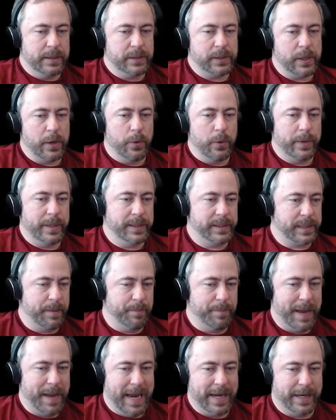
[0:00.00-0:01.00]
So this
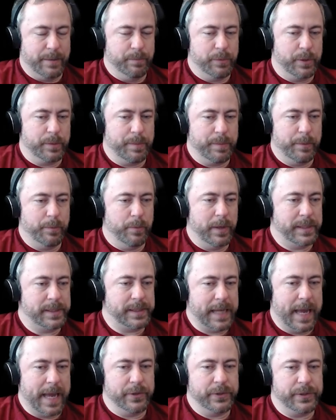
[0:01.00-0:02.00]
companion book being one.
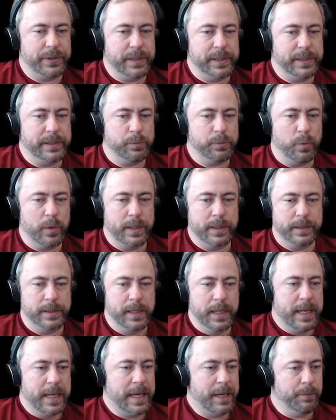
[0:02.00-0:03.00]
Sanderson's
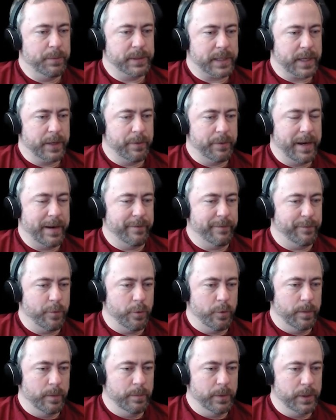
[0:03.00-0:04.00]
he was going to write
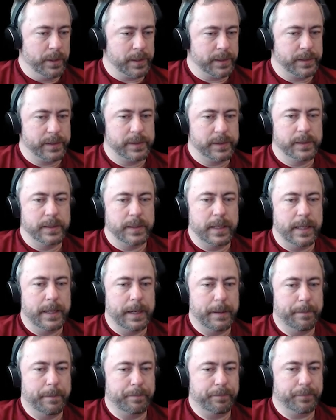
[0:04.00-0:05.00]
4 books
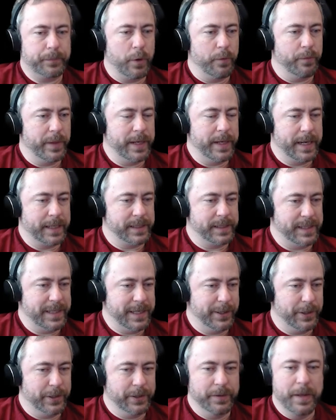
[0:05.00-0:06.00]
over the next
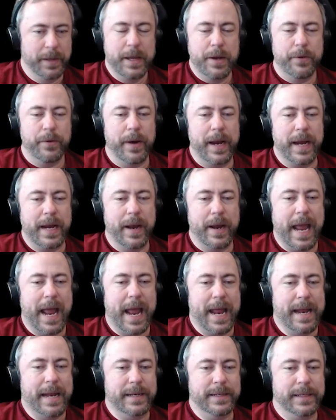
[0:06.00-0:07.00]
year, right?
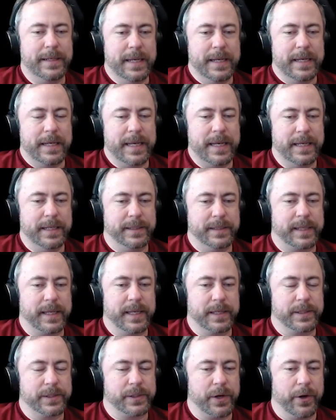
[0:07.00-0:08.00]
And his
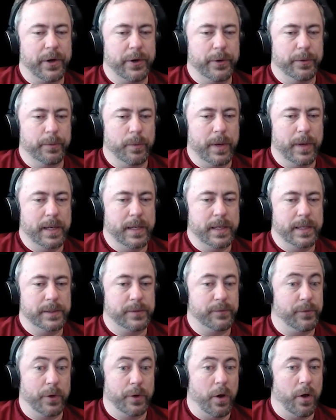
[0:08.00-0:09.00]
Kickstarter was
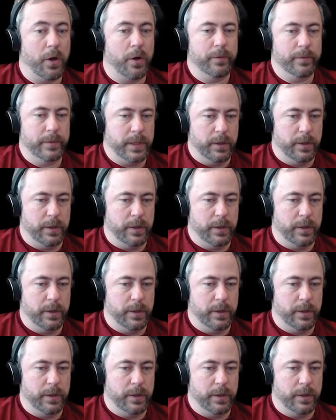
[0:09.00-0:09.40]
for all